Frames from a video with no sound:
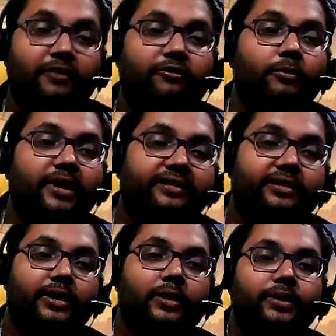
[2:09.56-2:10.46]
if you mess
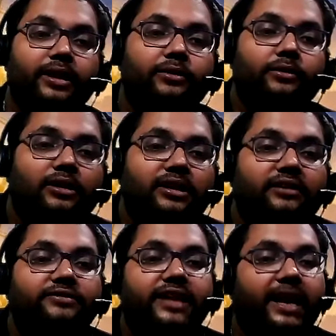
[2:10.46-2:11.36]
around and do not
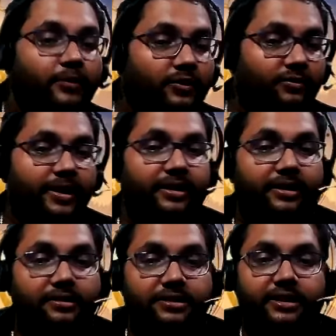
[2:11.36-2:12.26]
have time to spend
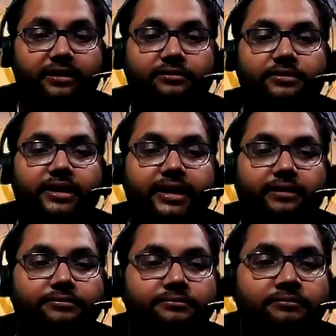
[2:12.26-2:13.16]
energy,
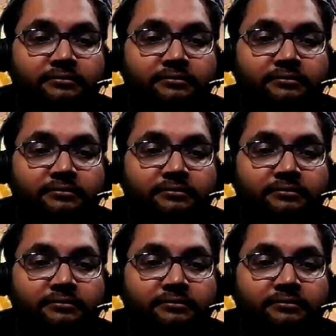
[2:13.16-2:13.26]
then